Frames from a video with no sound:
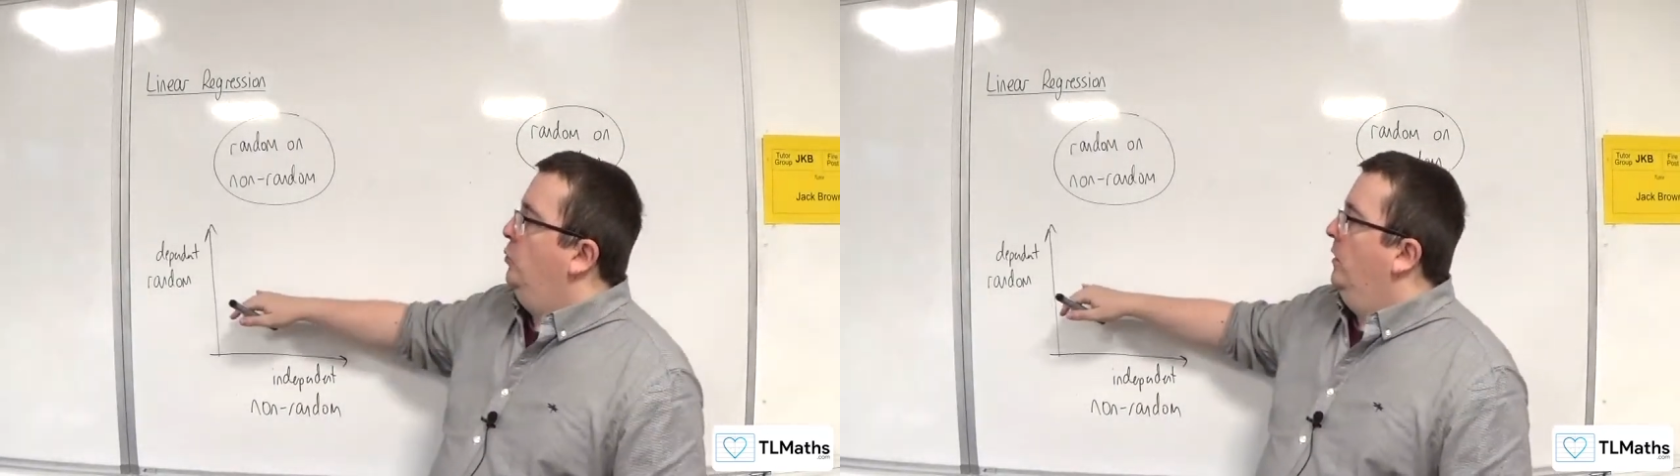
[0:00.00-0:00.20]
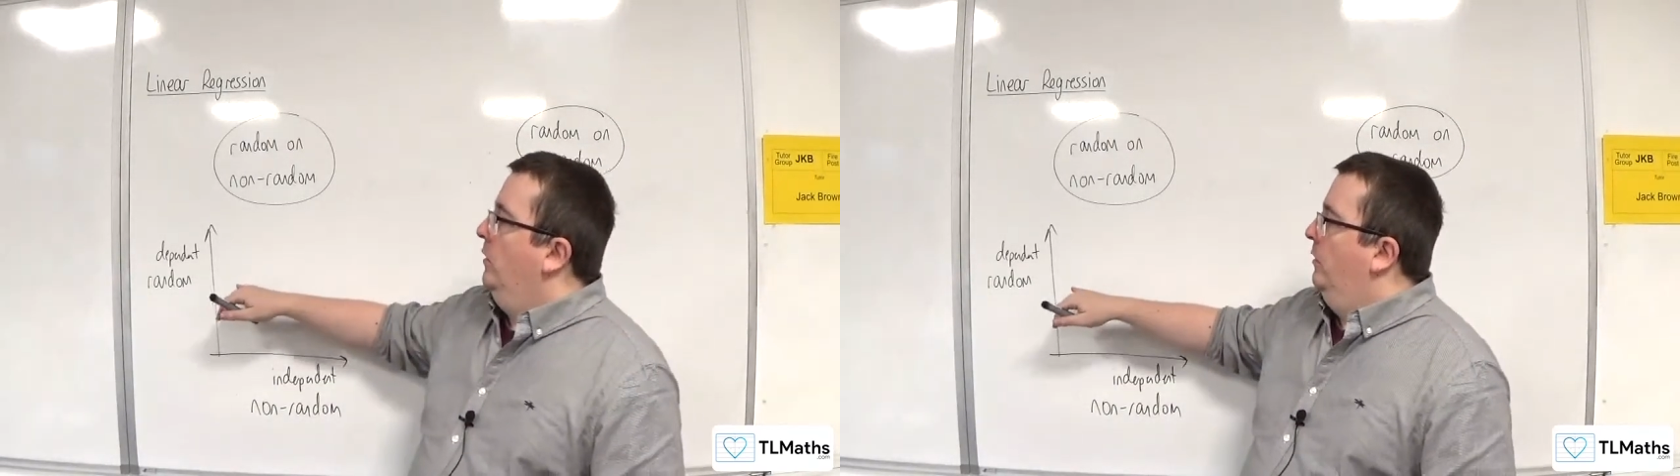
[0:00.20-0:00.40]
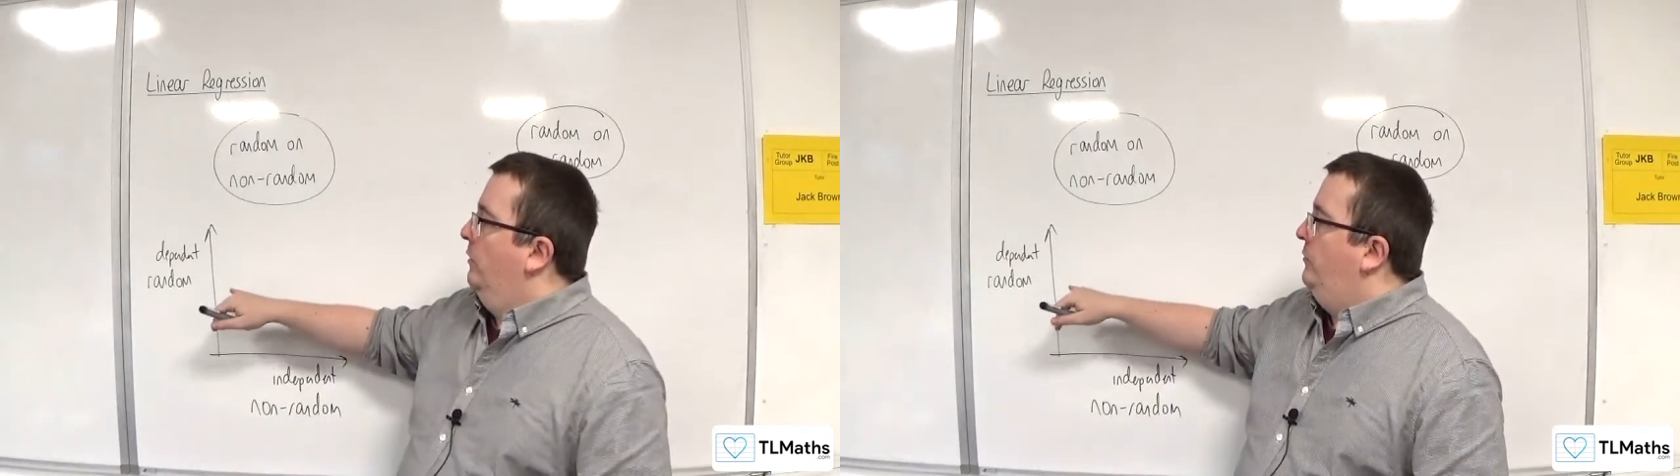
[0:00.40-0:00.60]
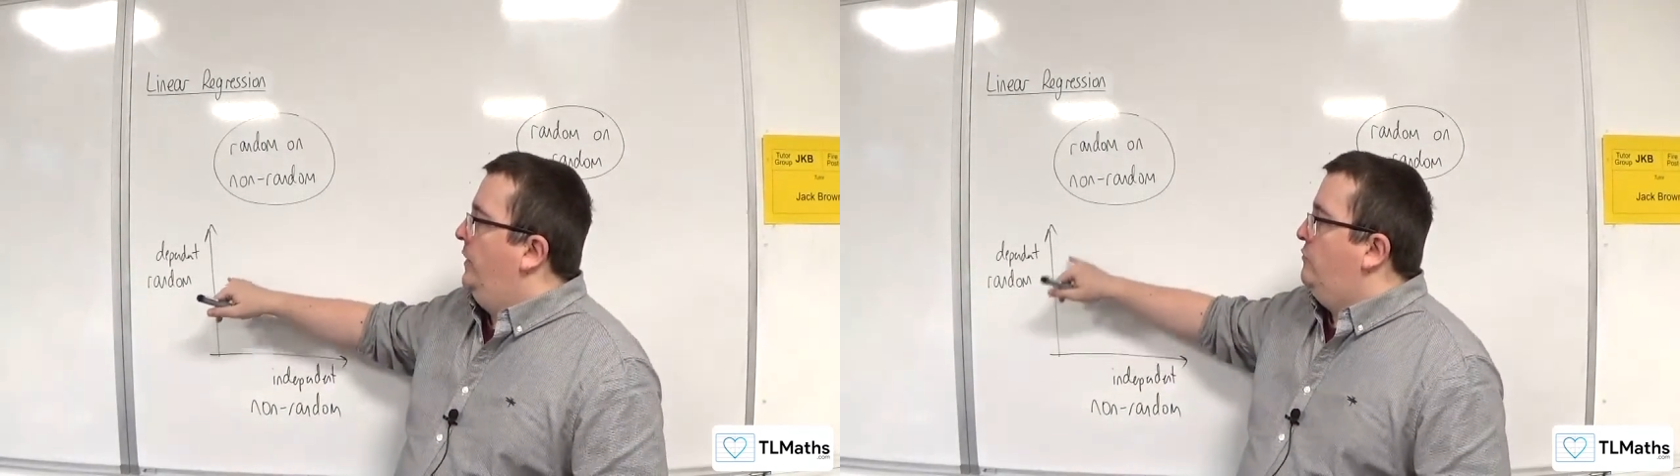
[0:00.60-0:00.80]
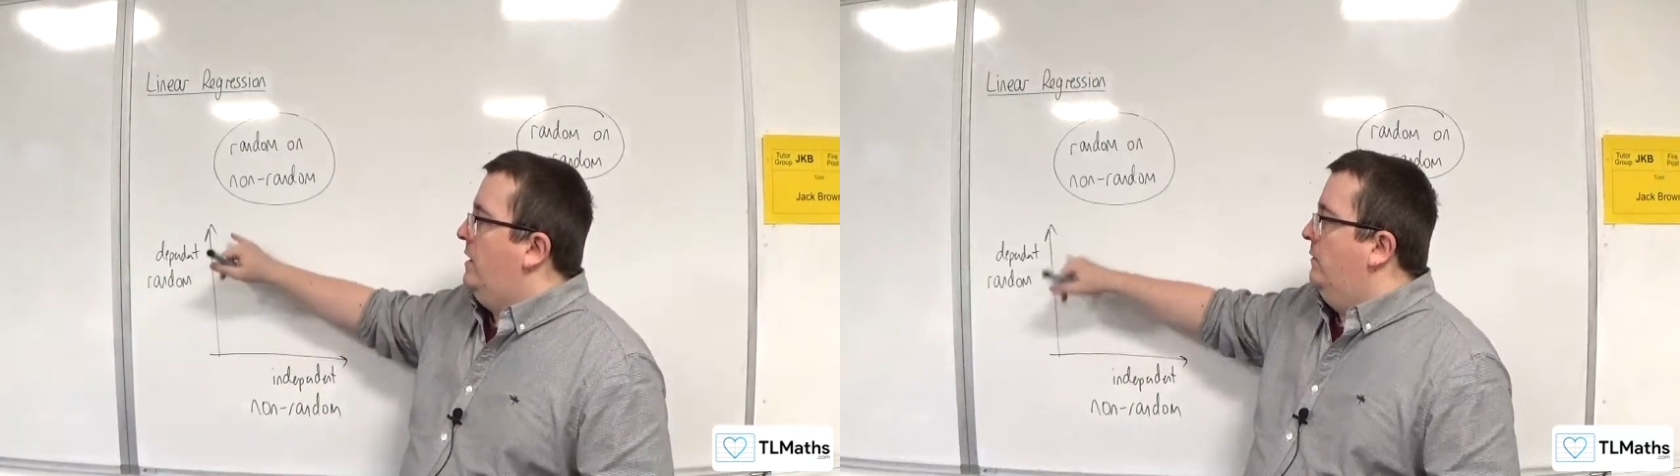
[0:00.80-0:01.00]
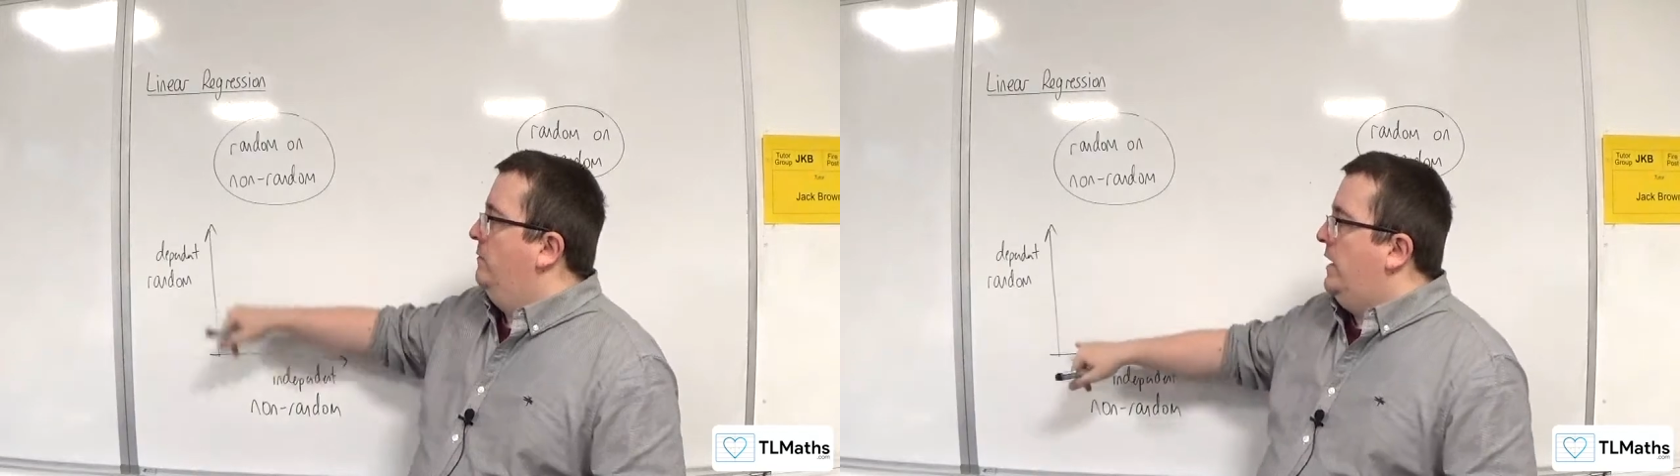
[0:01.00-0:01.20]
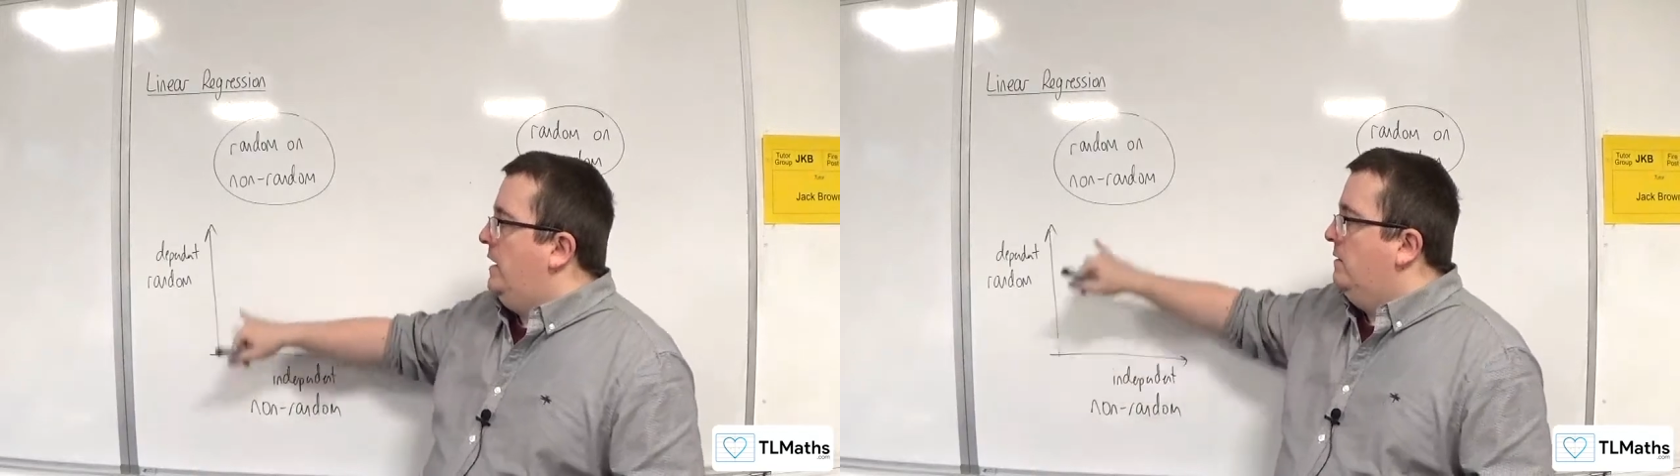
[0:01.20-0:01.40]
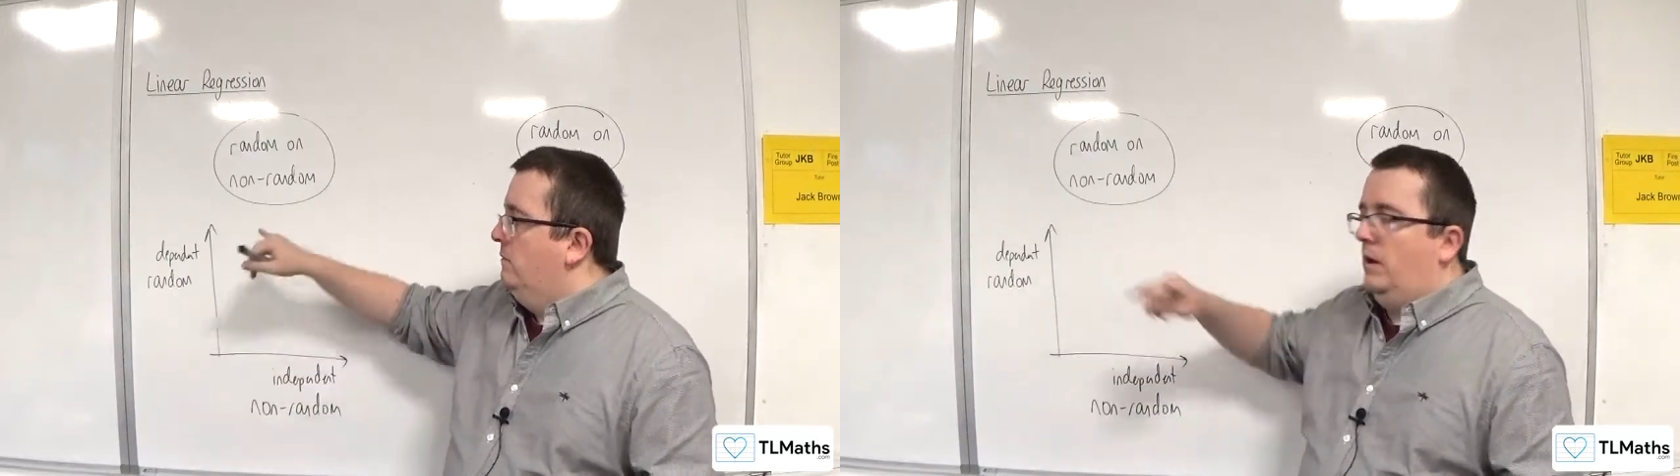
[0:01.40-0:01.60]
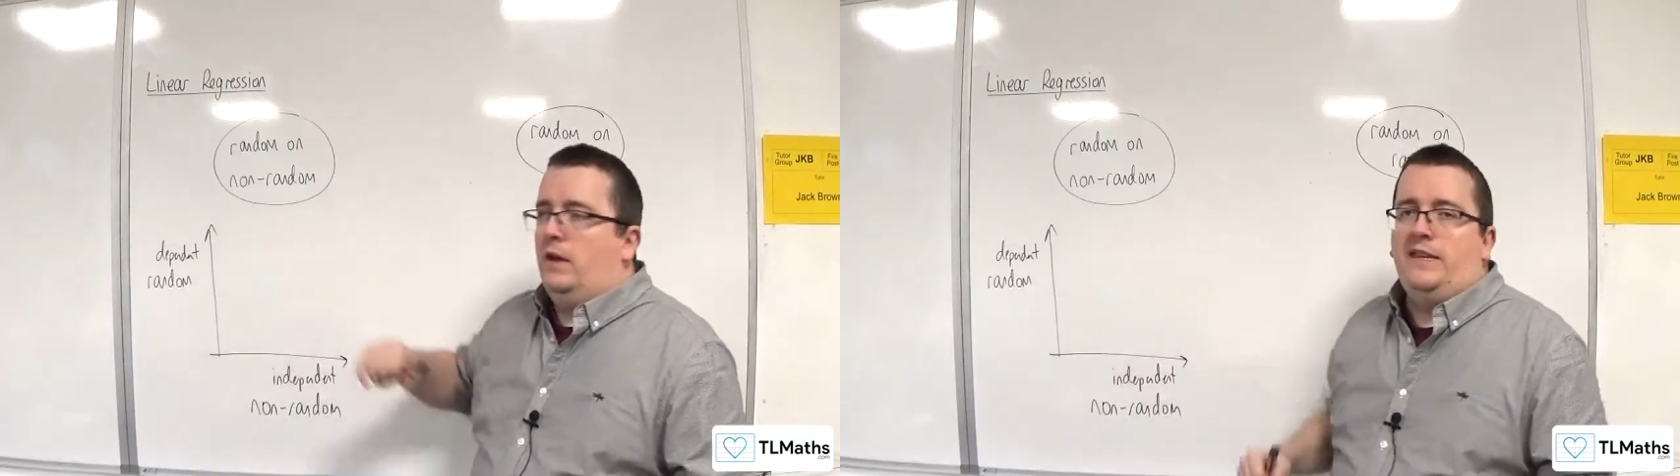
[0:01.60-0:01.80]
will figure out the uh,